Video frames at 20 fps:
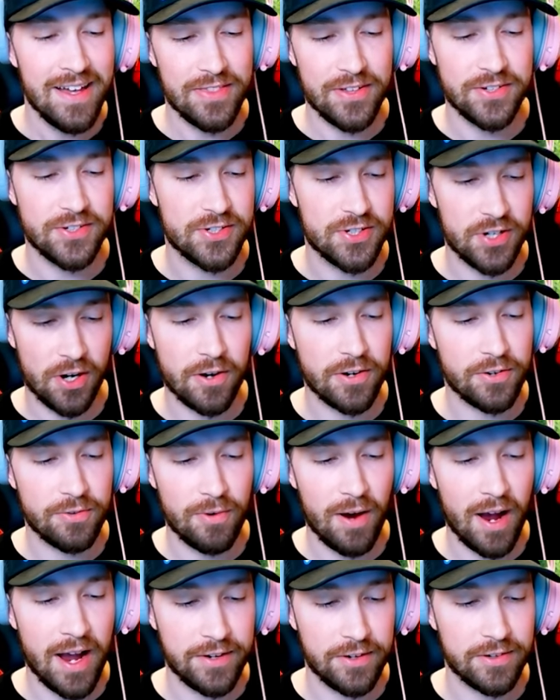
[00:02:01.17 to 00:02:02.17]
the Dark
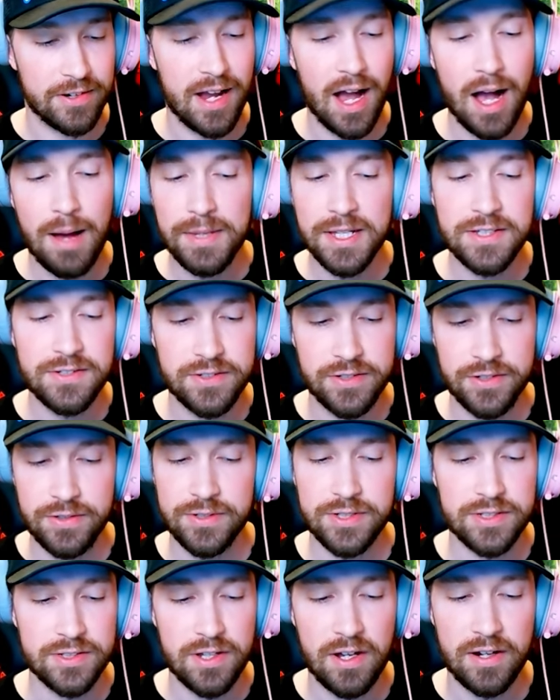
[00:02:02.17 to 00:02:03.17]
Rider, coming soon
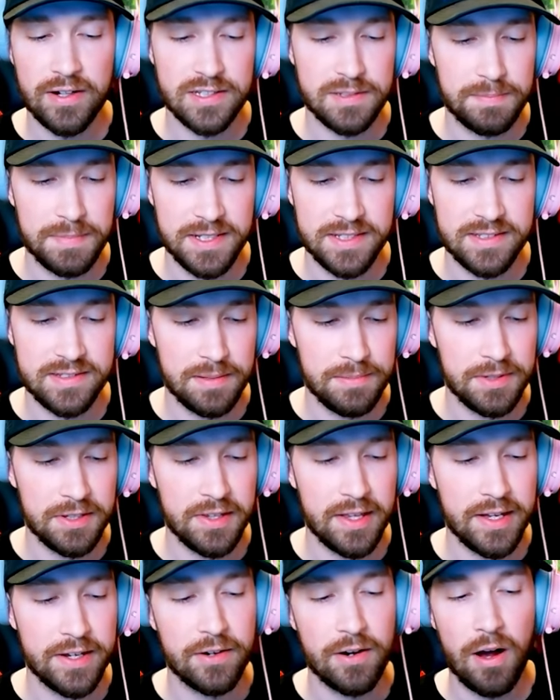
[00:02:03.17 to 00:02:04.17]
to Sonic Speed
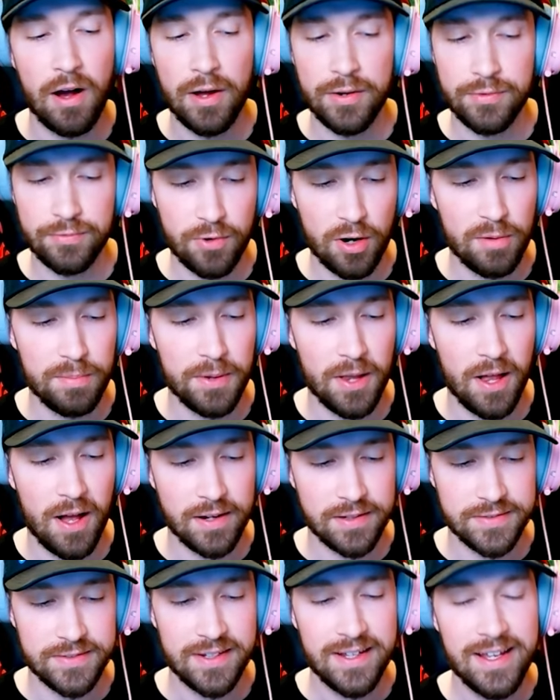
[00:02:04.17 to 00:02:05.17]
Simulator on
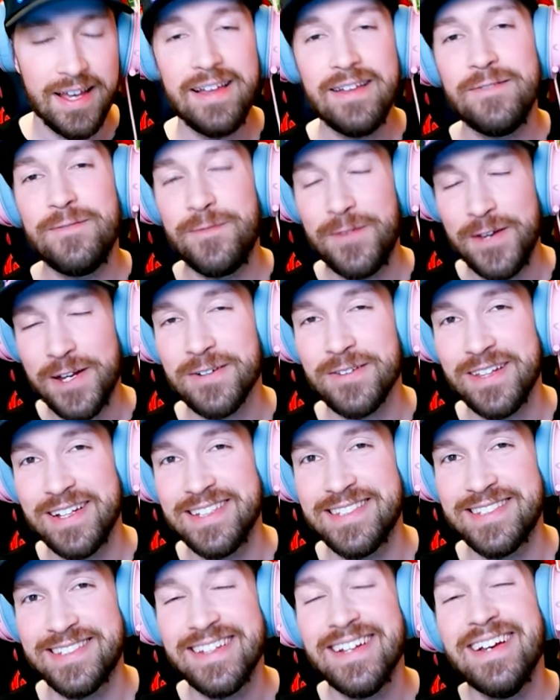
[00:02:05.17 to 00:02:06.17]
Roblox."
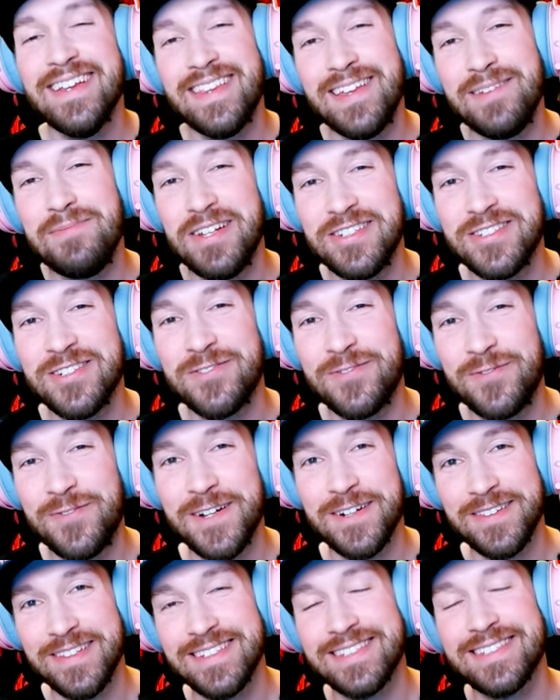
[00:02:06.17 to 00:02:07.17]
Fearless. They mentioned
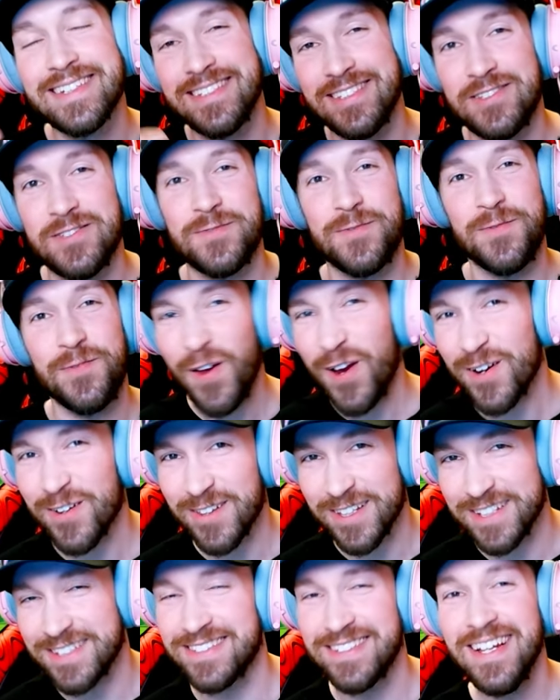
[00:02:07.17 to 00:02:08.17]
fearless because it's
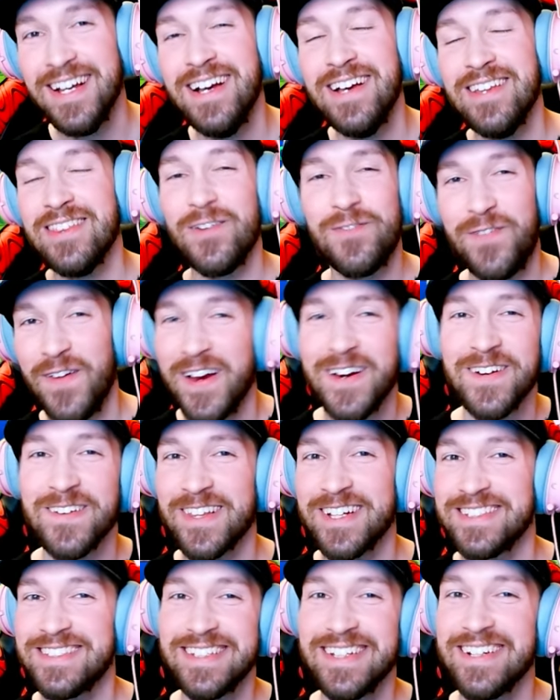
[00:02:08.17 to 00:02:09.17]
fearless. The
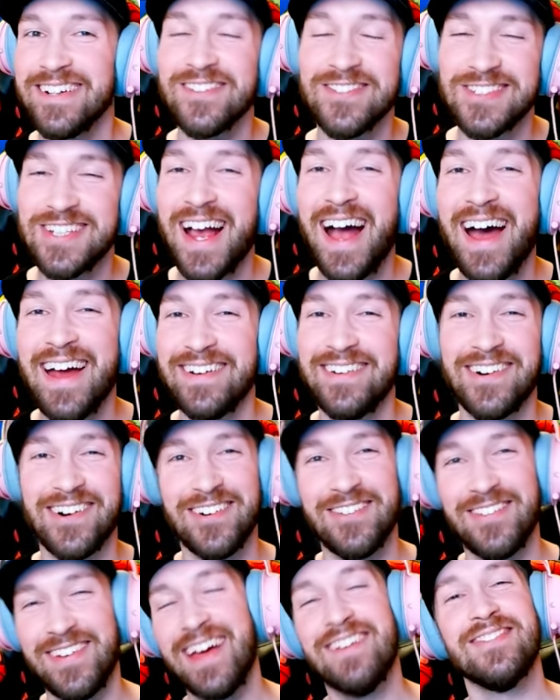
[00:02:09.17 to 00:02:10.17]
fearless year of Shadow
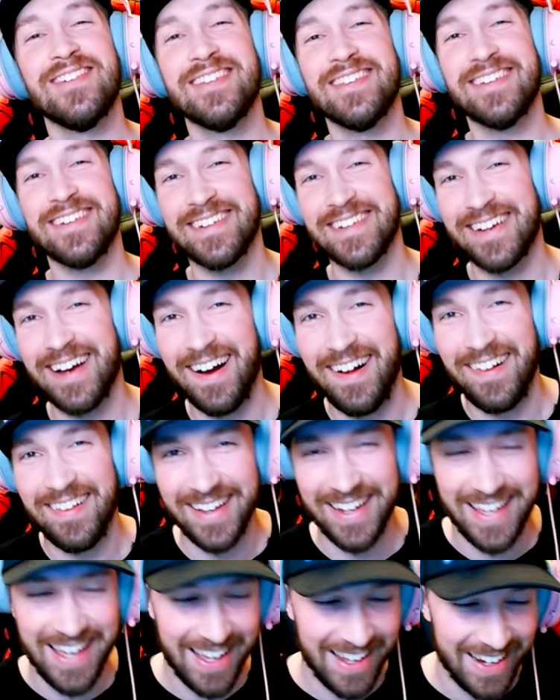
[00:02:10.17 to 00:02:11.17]
or whatever they're
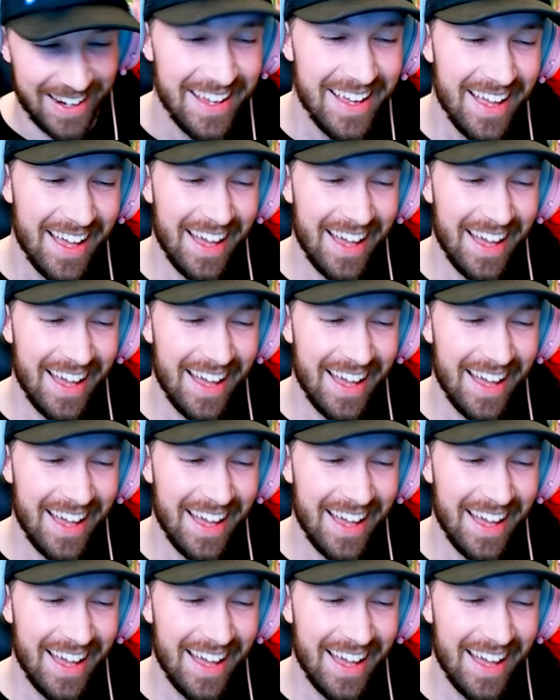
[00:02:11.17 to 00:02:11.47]
calling it.